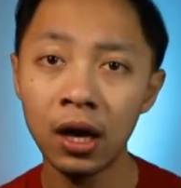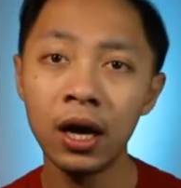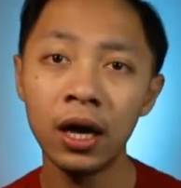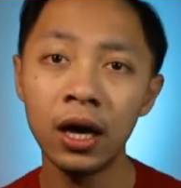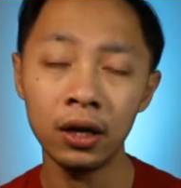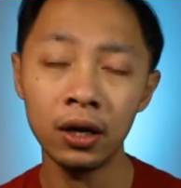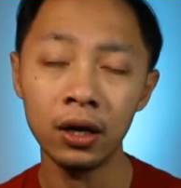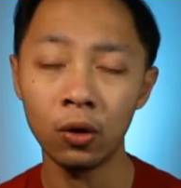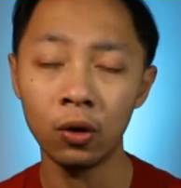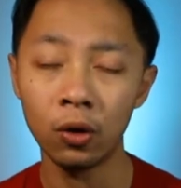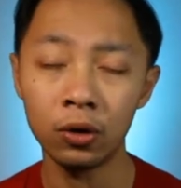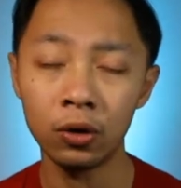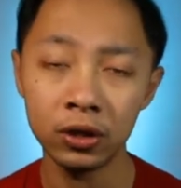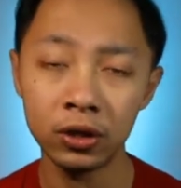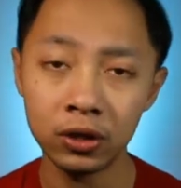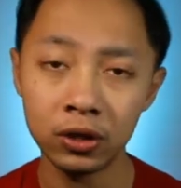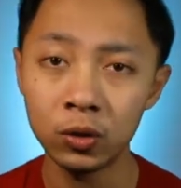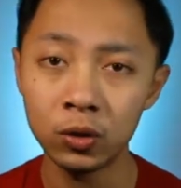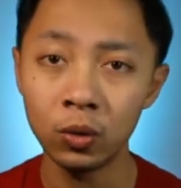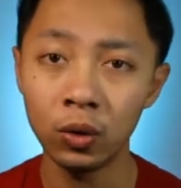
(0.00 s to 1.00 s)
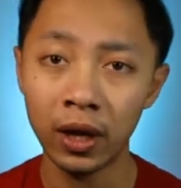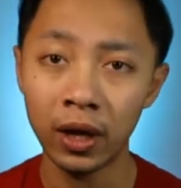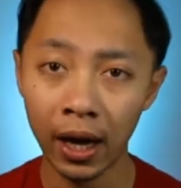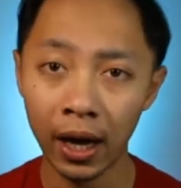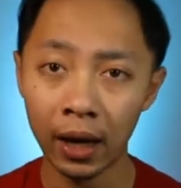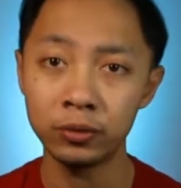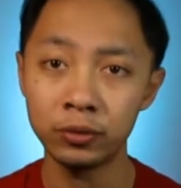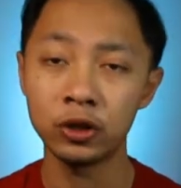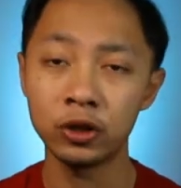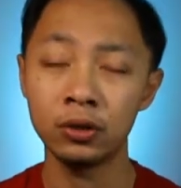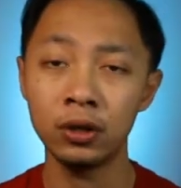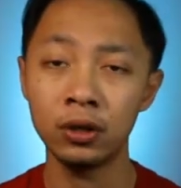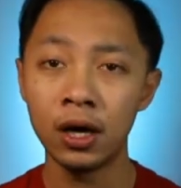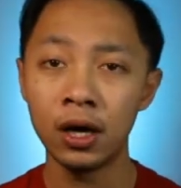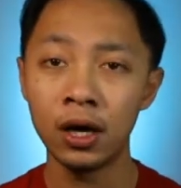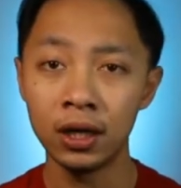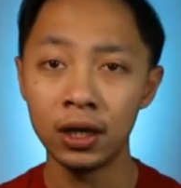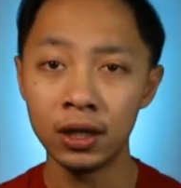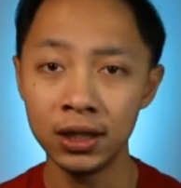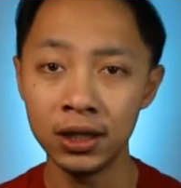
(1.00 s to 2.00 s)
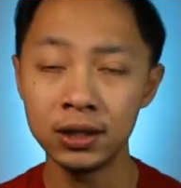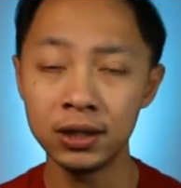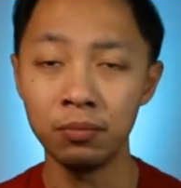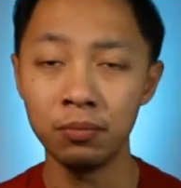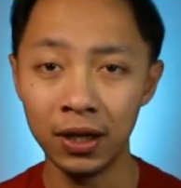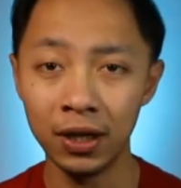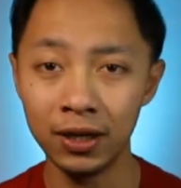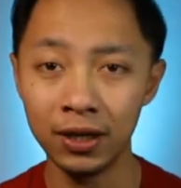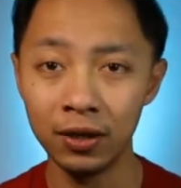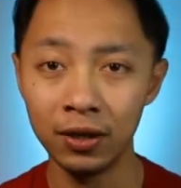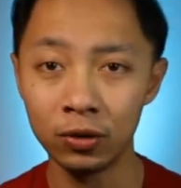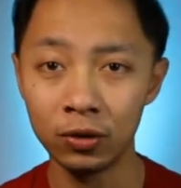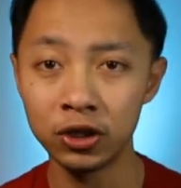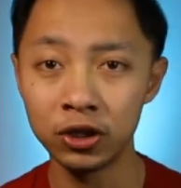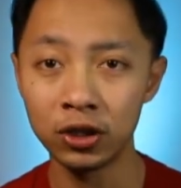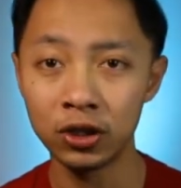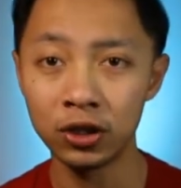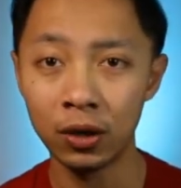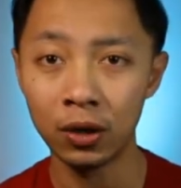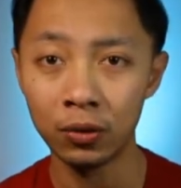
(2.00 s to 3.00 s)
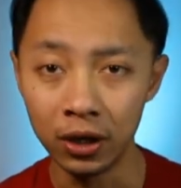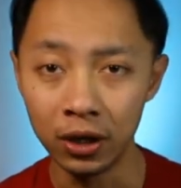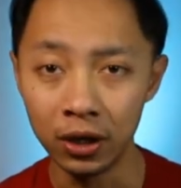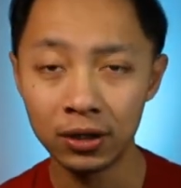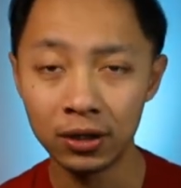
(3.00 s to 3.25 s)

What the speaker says: in order to capture this meteor shower.